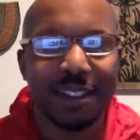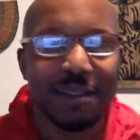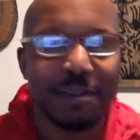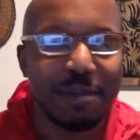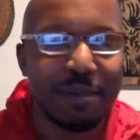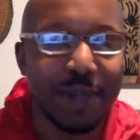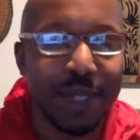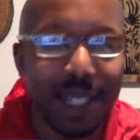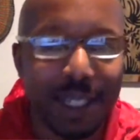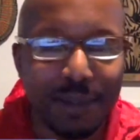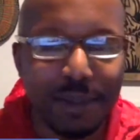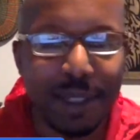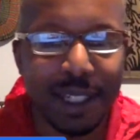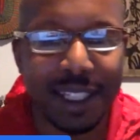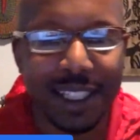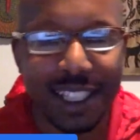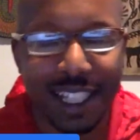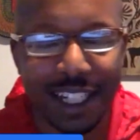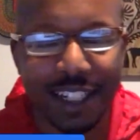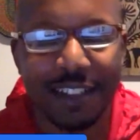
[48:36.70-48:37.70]
Yeah, oh, a man.
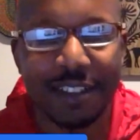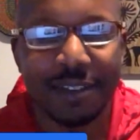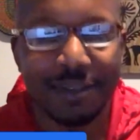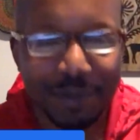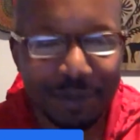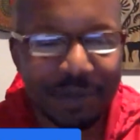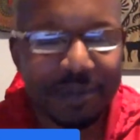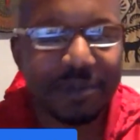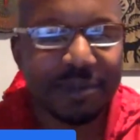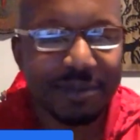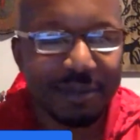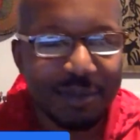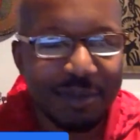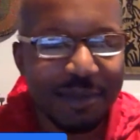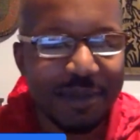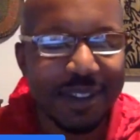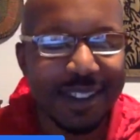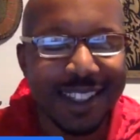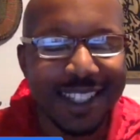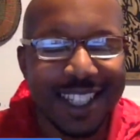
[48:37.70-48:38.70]
million views, a, a
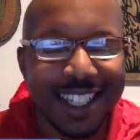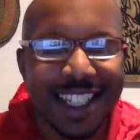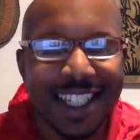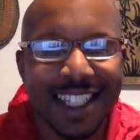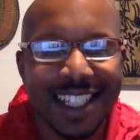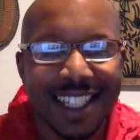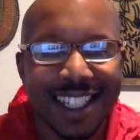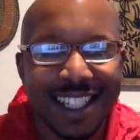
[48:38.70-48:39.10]
million